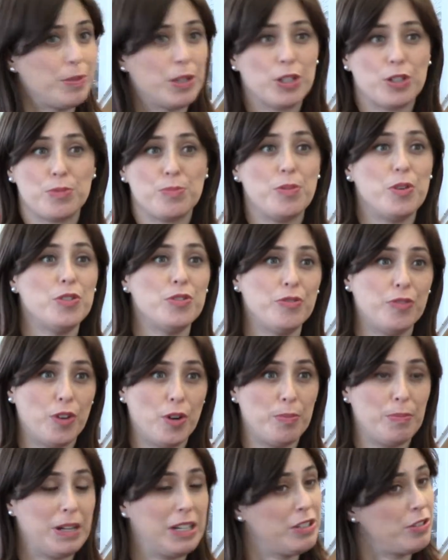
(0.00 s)
because most
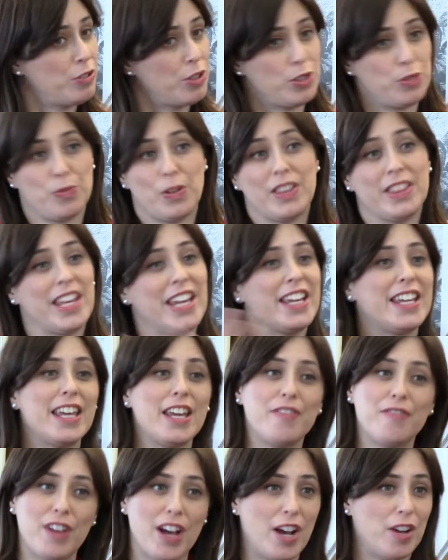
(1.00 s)
foreign ministries, when they
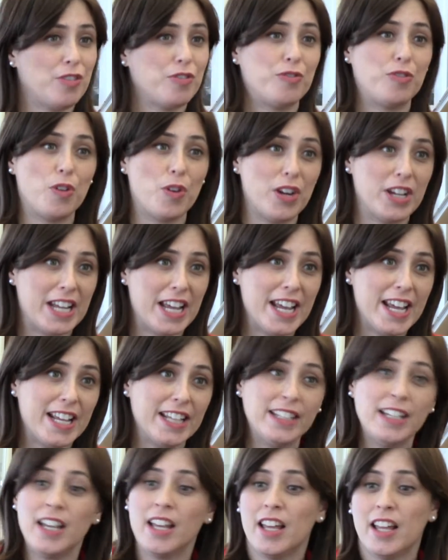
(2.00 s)
give out foreign
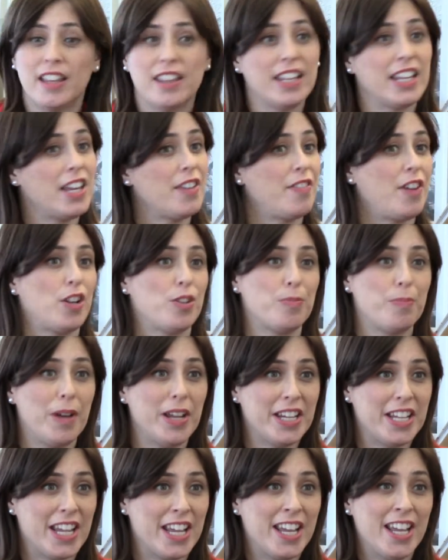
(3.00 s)
aid, they give out
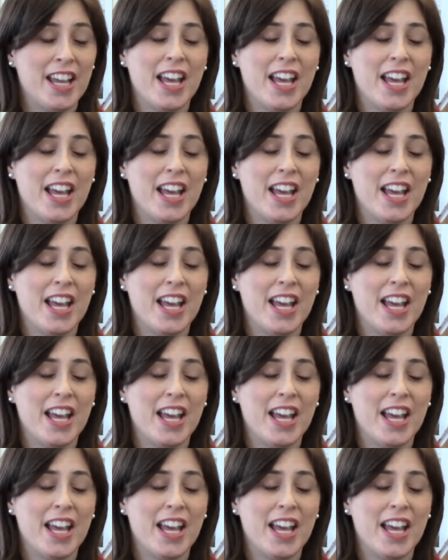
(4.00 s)
money.